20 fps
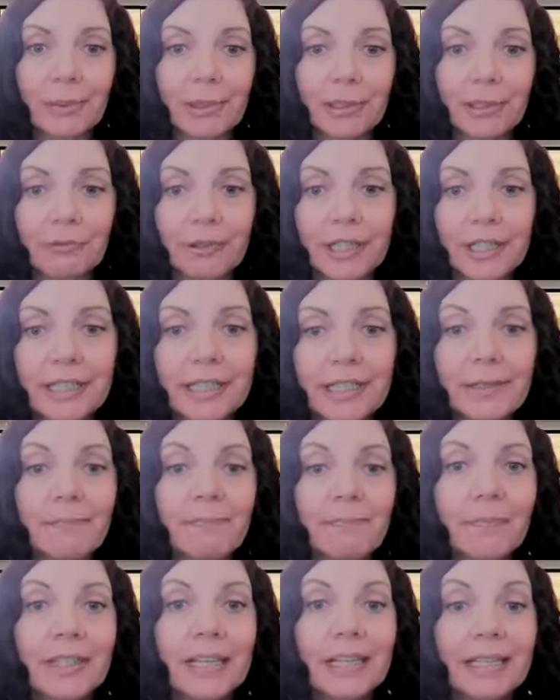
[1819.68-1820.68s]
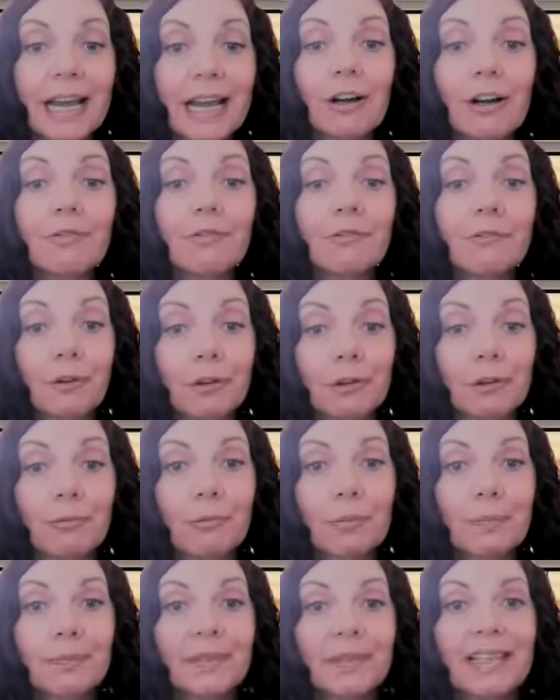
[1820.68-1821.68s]
a couple of weeks. Now,
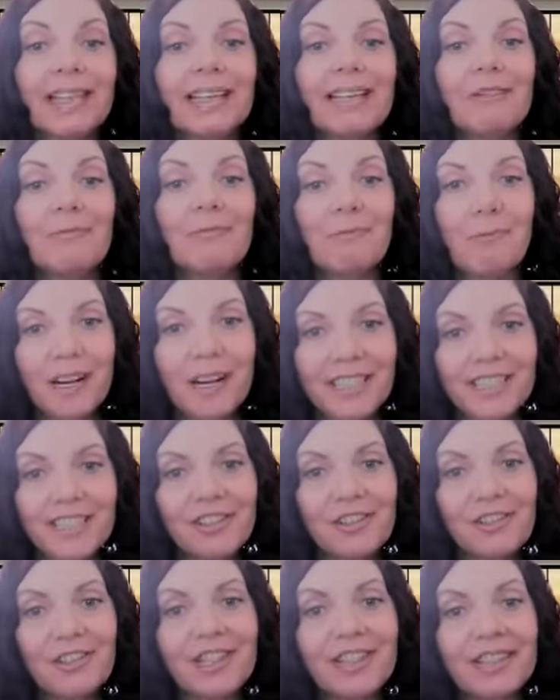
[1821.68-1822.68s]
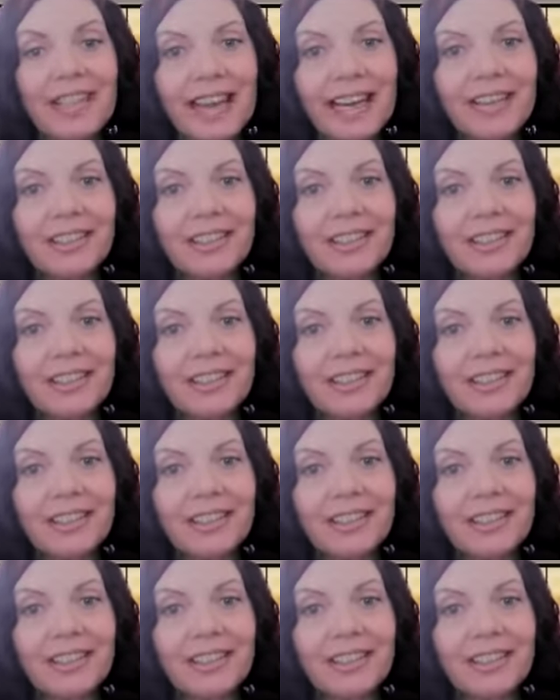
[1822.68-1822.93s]
for once you're